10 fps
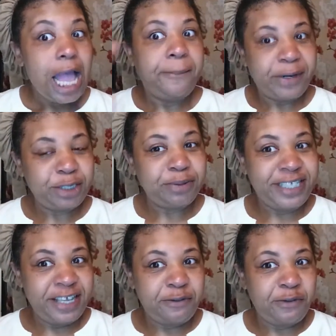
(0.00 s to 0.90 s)
Brushed
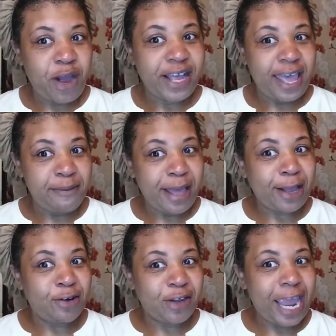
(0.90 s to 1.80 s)
my teeth before I came
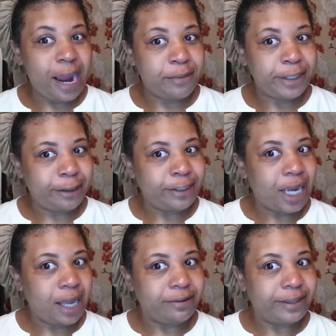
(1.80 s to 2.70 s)
back on camera. Don't
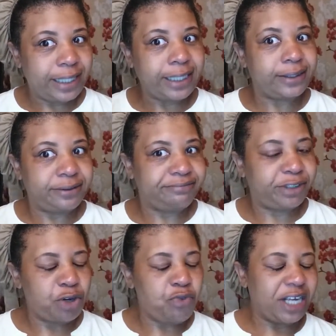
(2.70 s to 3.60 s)
y'all,
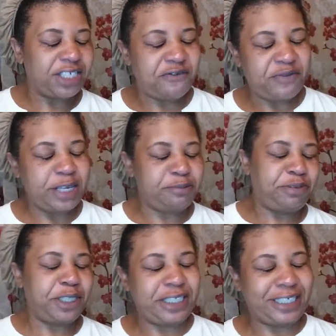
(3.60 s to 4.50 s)
she washed my face,
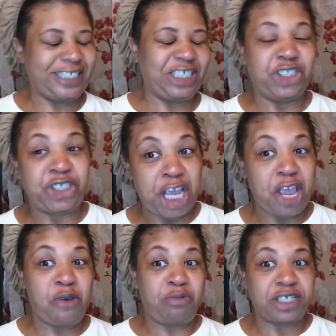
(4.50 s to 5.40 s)
put, she
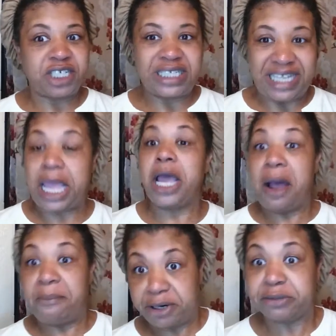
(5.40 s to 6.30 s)
ain't brushed her,
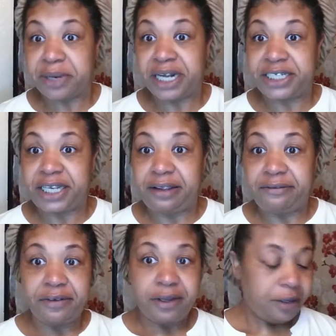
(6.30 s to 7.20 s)
yeah, I brushed my teeth.
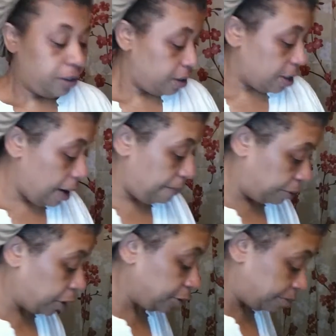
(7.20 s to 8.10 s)
I
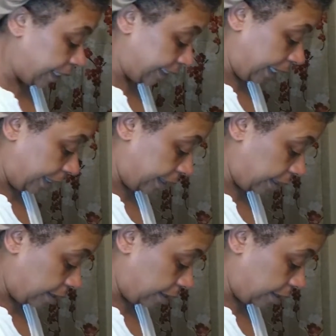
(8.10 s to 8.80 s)
brushed my teeth.